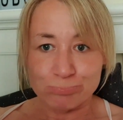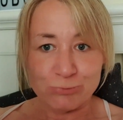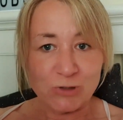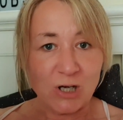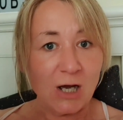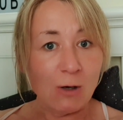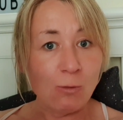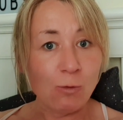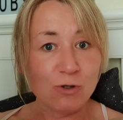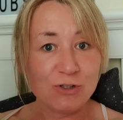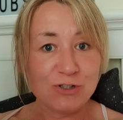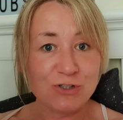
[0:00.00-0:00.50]
I
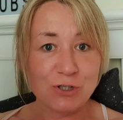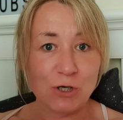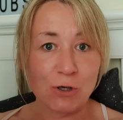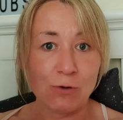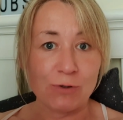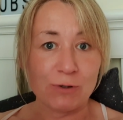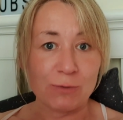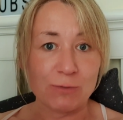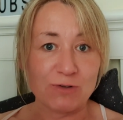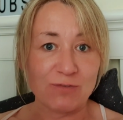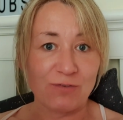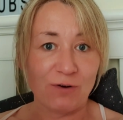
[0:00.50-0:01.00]
was told
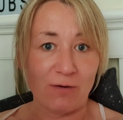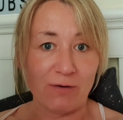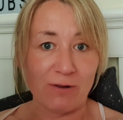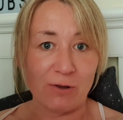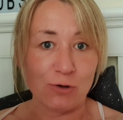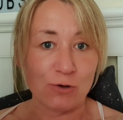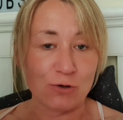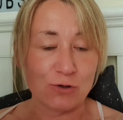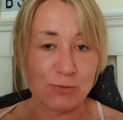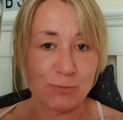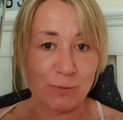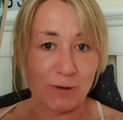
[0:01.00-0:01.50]
it was very
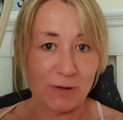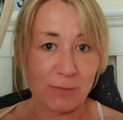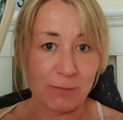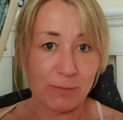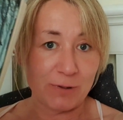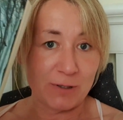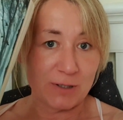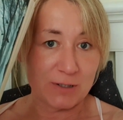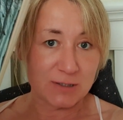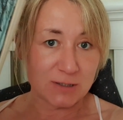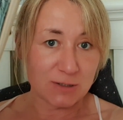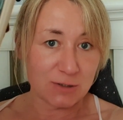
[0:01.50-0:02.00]
good by the
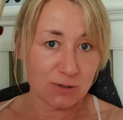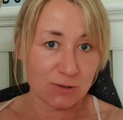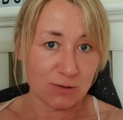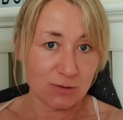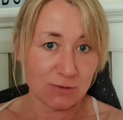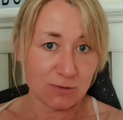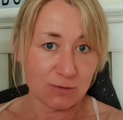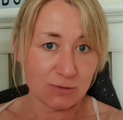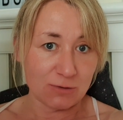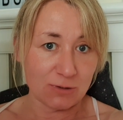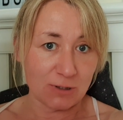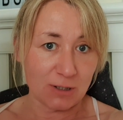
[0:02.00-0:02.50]
person
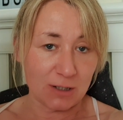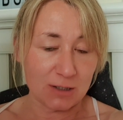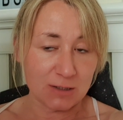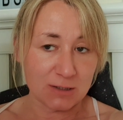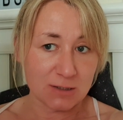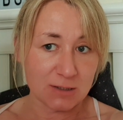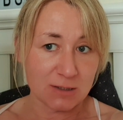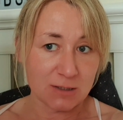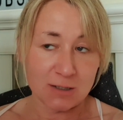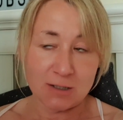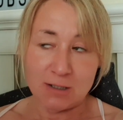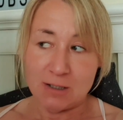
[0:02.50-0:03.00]

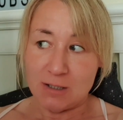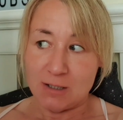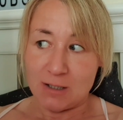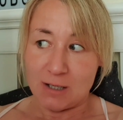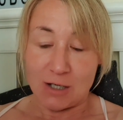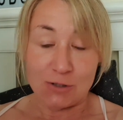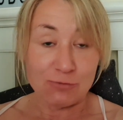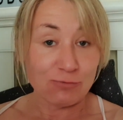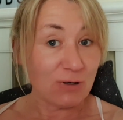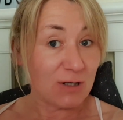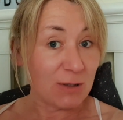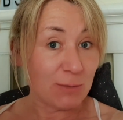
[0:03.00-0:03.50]
that
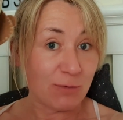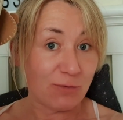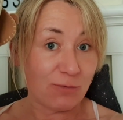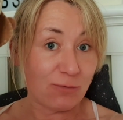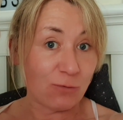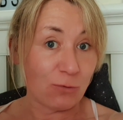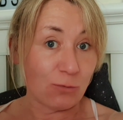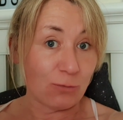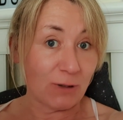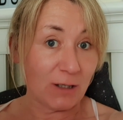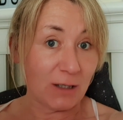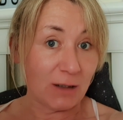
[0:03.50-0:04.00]
had read it
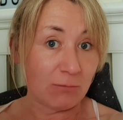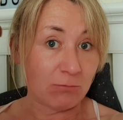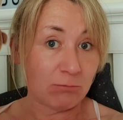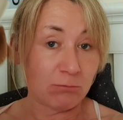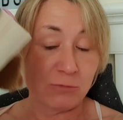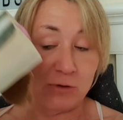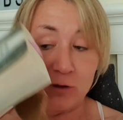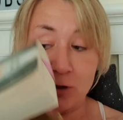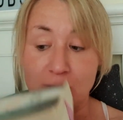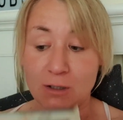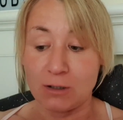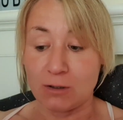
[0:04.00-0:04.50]
before me.
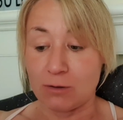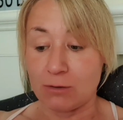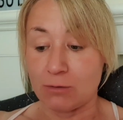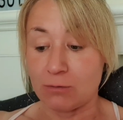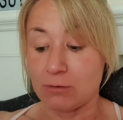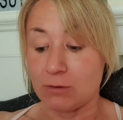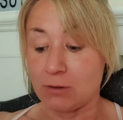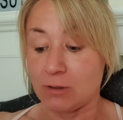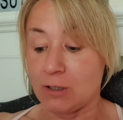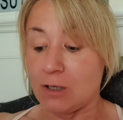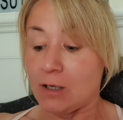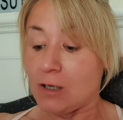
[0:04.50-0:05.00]
So
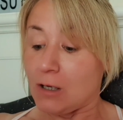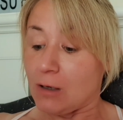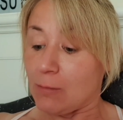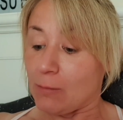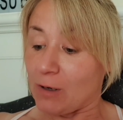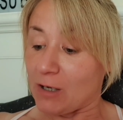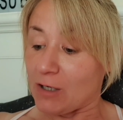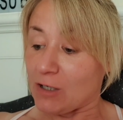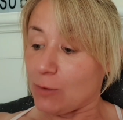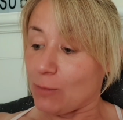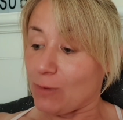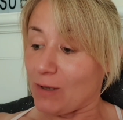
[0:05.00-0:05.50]
but
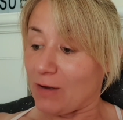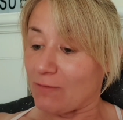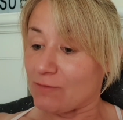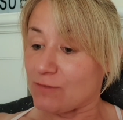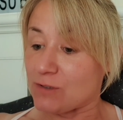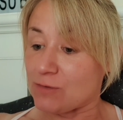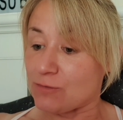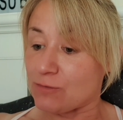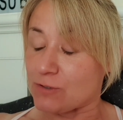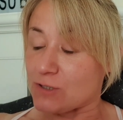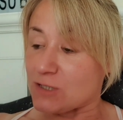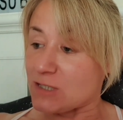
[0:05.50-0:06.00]
I know we have
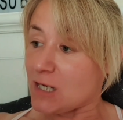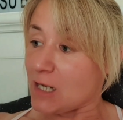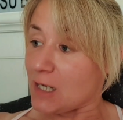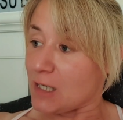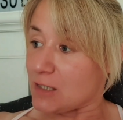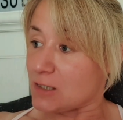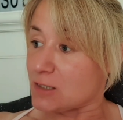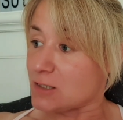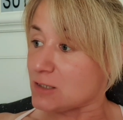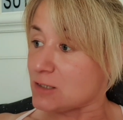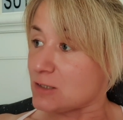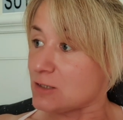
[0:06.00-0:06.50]
different
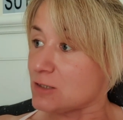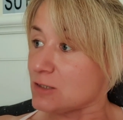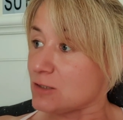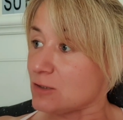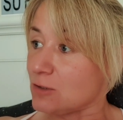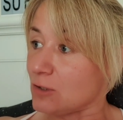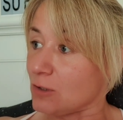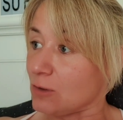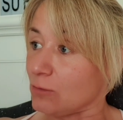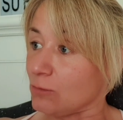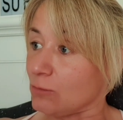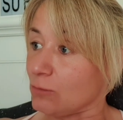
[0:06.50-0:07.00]
tastes, you
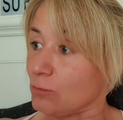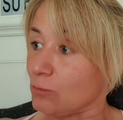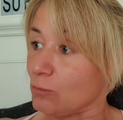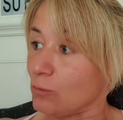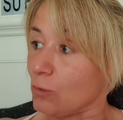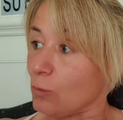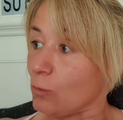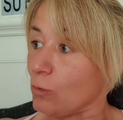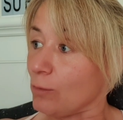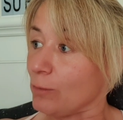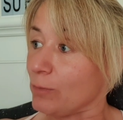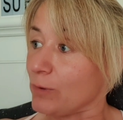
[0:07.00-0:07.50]
know,
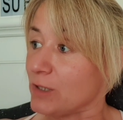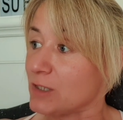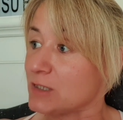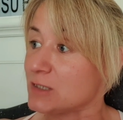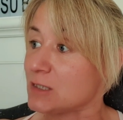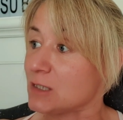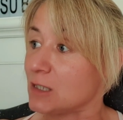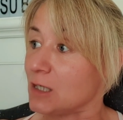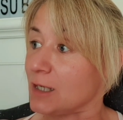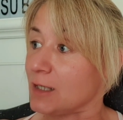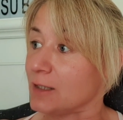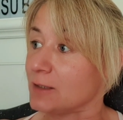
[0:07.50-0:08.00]
what one
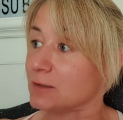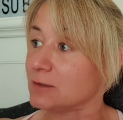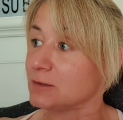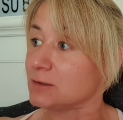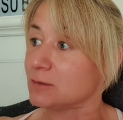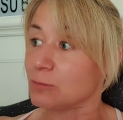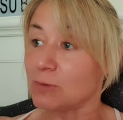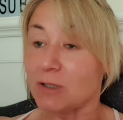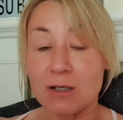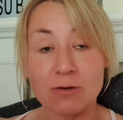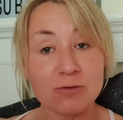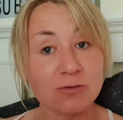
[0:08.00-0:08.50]
person likes,
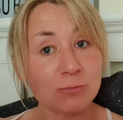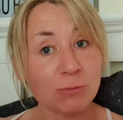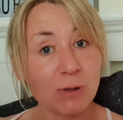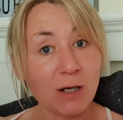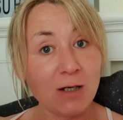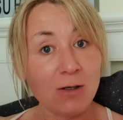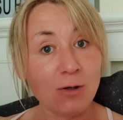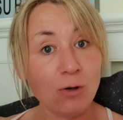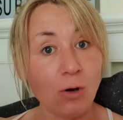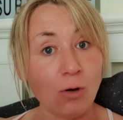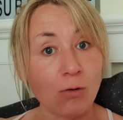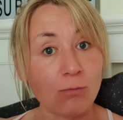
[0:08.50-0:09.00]
somebody else
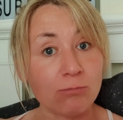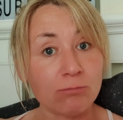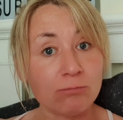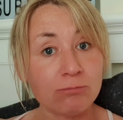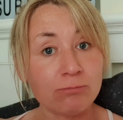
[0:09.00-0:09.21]
might not.